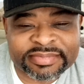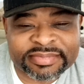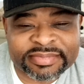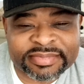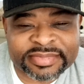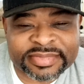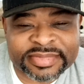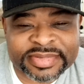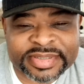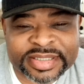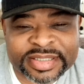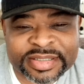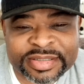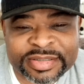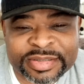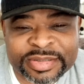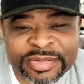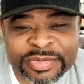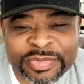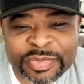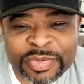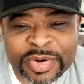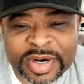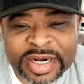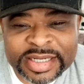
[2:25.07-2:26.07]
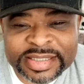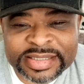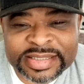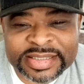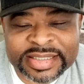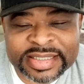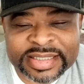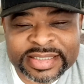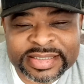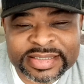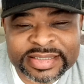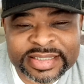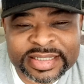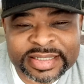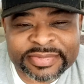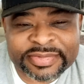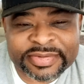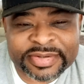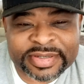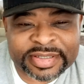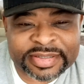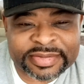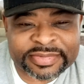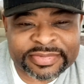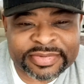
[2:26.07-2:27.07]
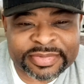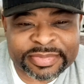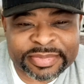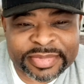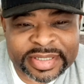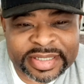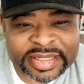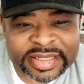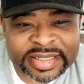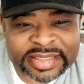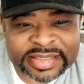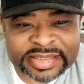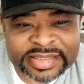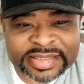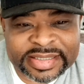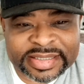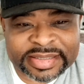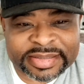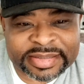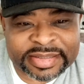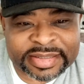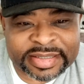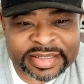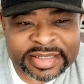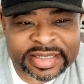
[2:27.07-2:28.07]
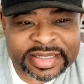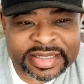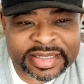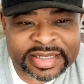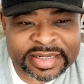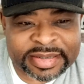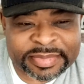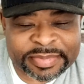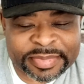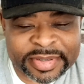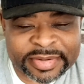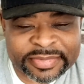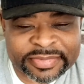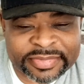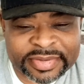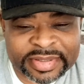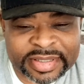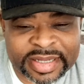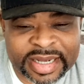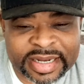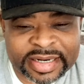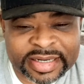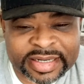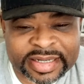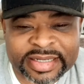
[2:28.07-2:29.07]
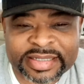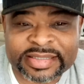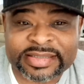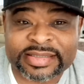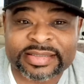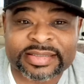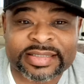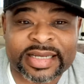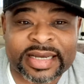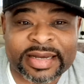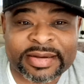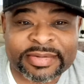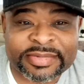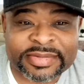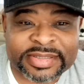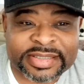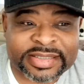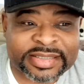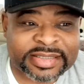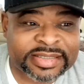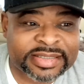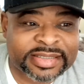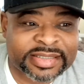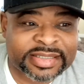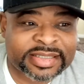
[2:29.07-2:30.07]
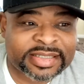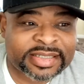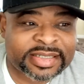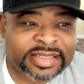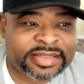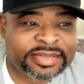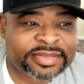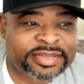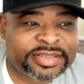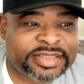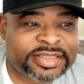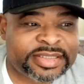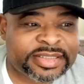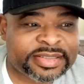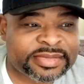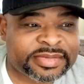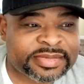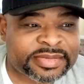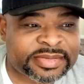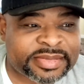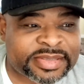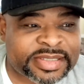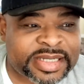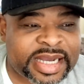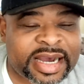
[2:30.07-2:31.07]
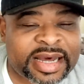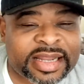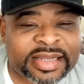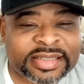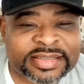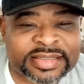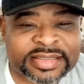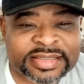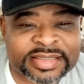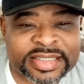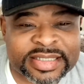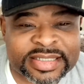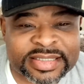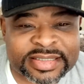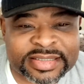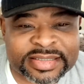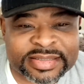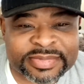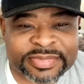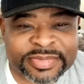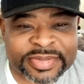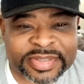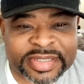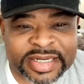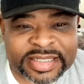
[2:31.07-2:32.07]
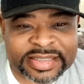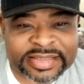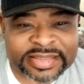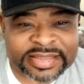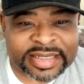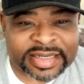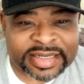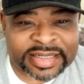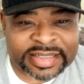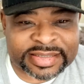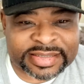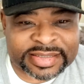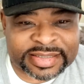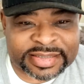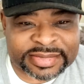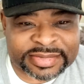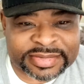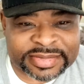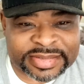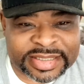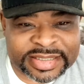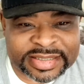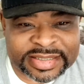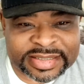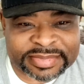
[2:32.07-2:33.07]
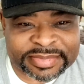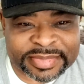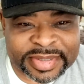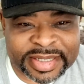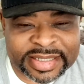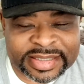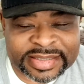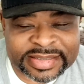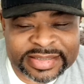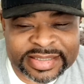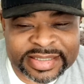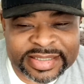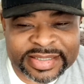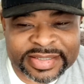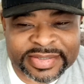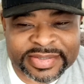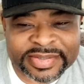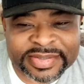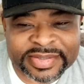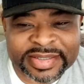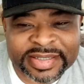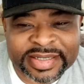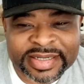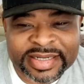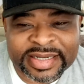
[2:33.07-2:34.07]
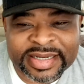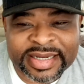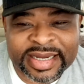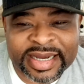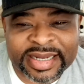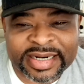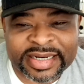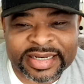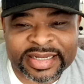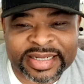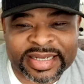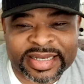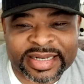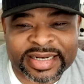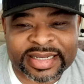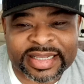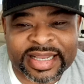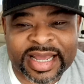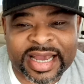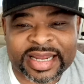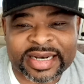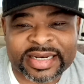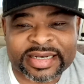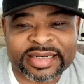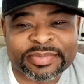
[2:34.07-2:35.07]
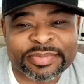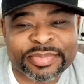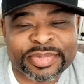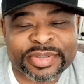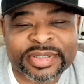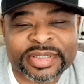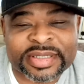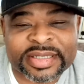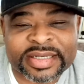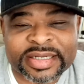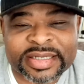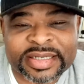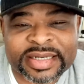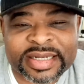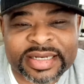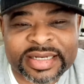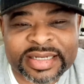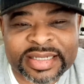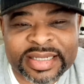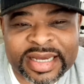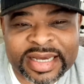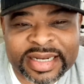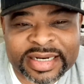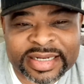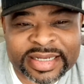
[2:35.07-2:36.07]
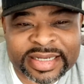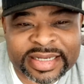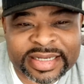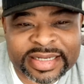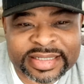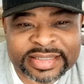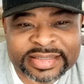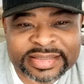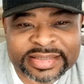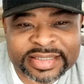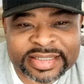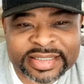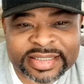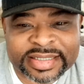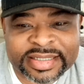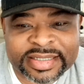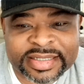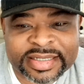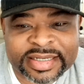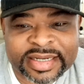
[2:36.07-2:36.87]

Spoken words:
school wasn't as difficult for me as it could be for a lot of kids, because I was, tallest the teacher when I started school just about. So I didn't get a lot of the bullying that a lot of kids get.